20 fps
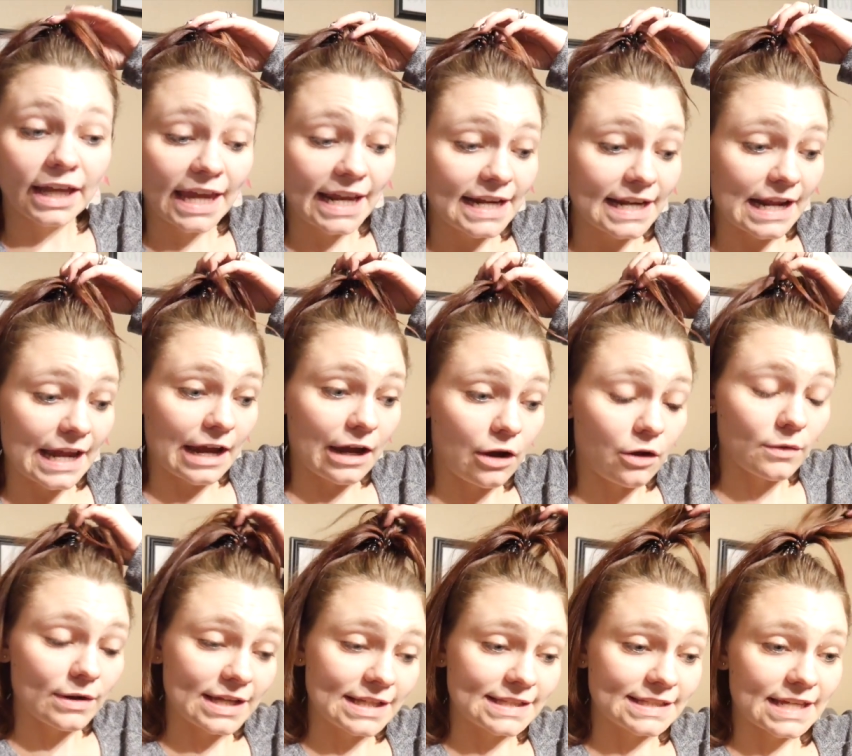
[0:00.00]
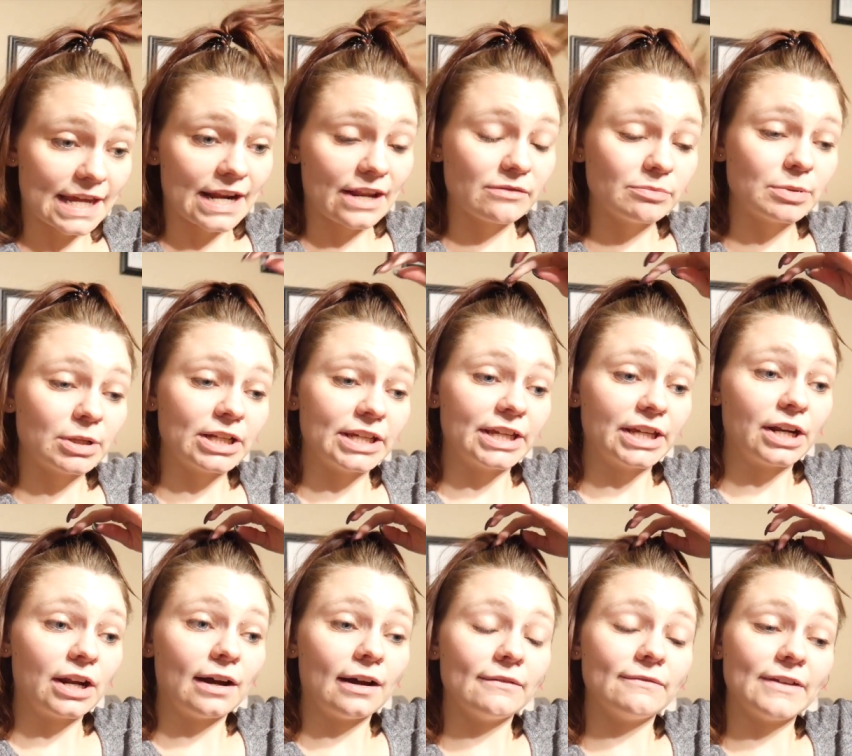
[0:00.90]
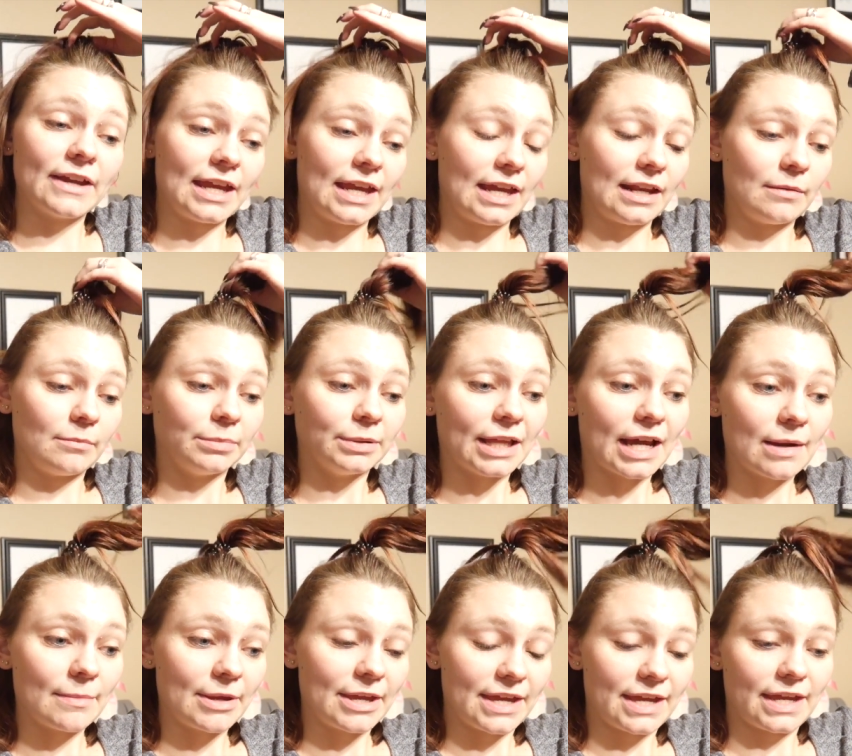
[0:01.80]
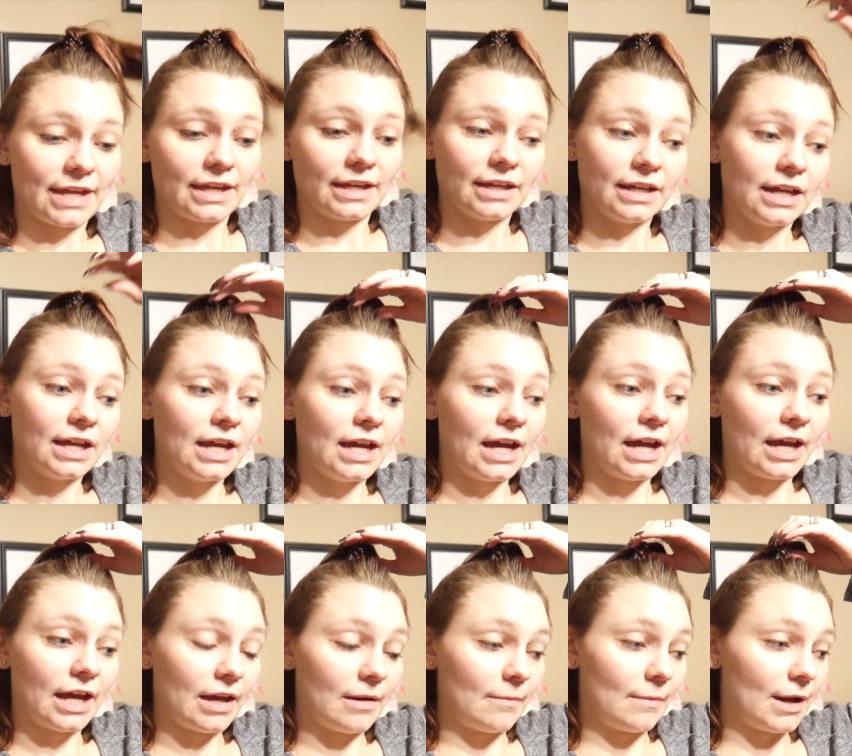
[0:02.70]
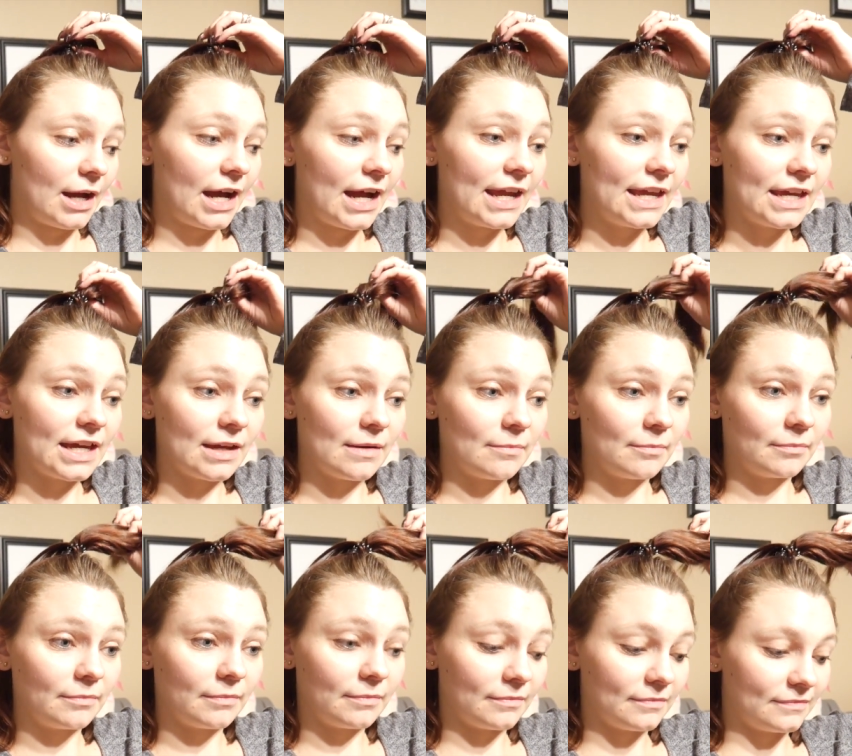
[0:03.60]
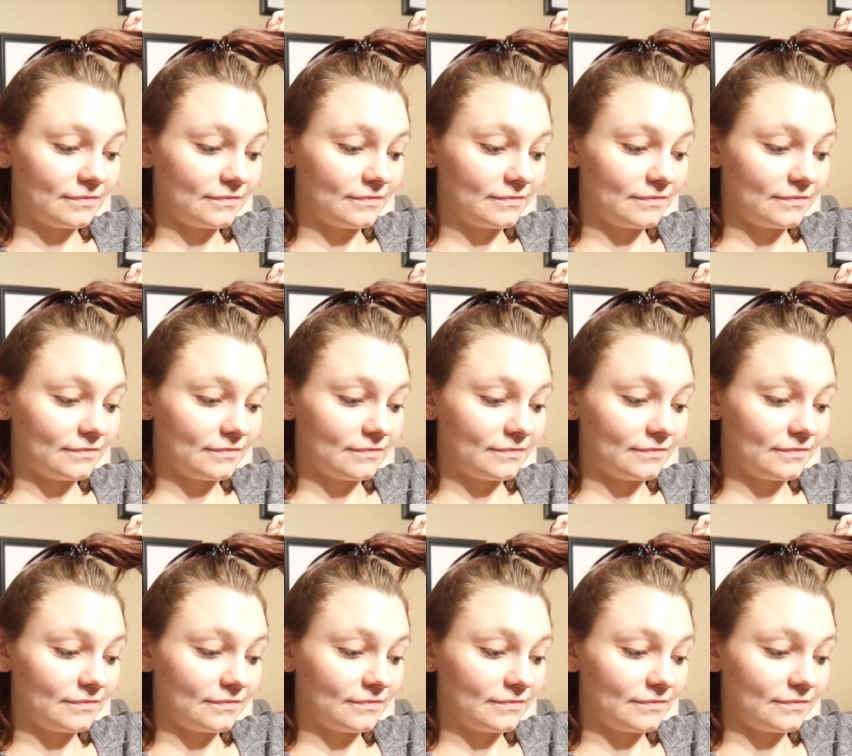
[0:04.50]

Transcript: and now instead of putting it off and blabbing, um, I am,